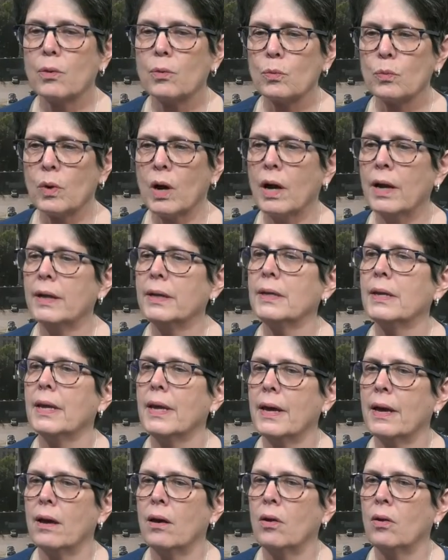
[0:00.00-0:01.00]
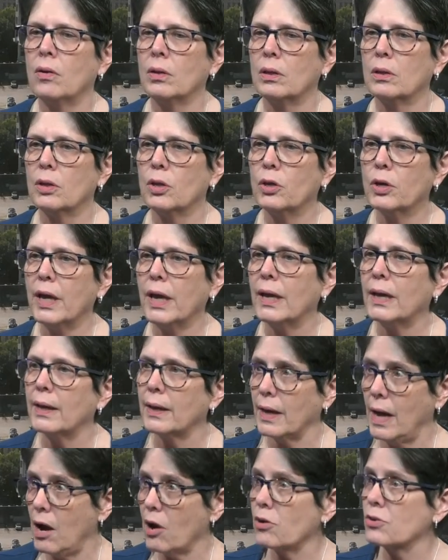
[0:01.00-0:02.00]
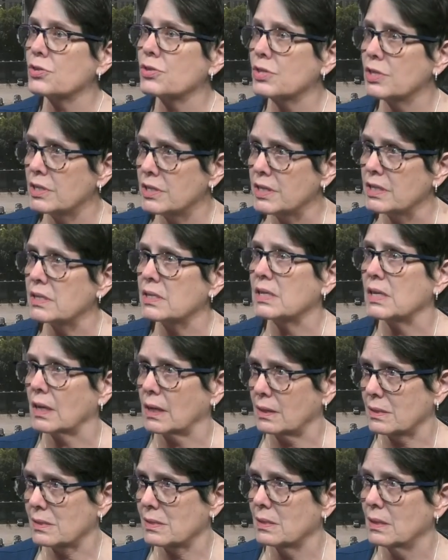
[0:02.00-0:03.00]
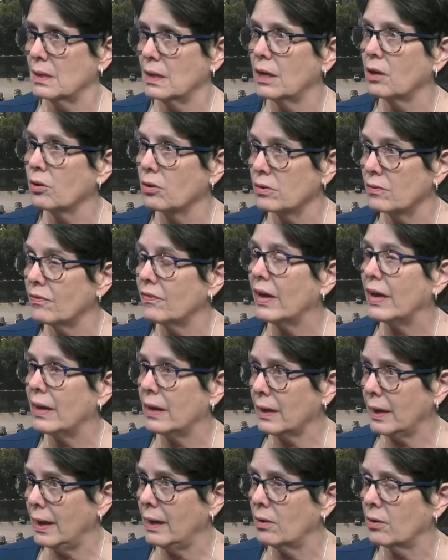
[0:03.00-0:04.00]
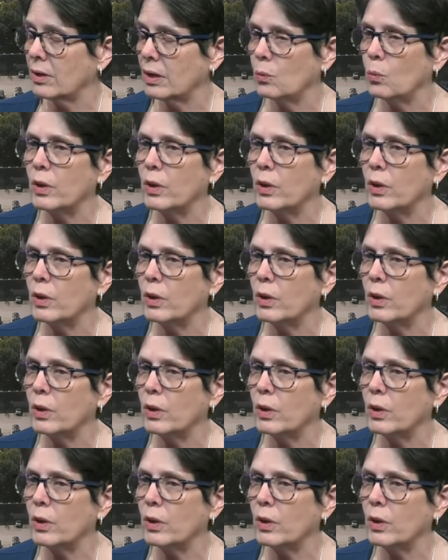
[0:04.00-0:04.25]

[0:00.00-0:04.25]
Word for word: right now looking at our statistics here in Fayette County.